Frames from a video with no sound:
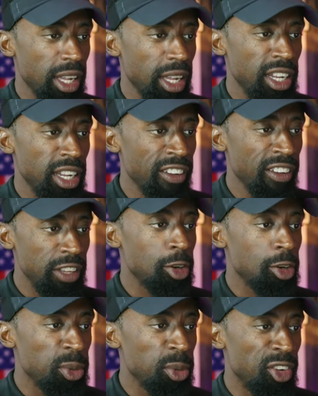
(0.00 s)
vehicle in
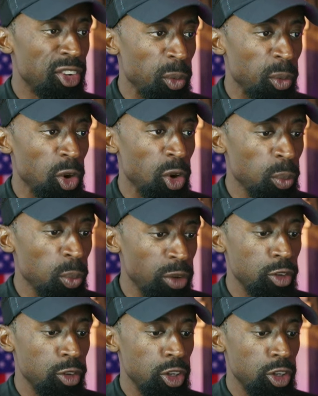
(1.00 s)
the world with
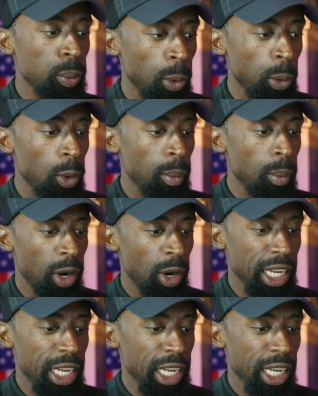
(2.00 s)
zero marketing and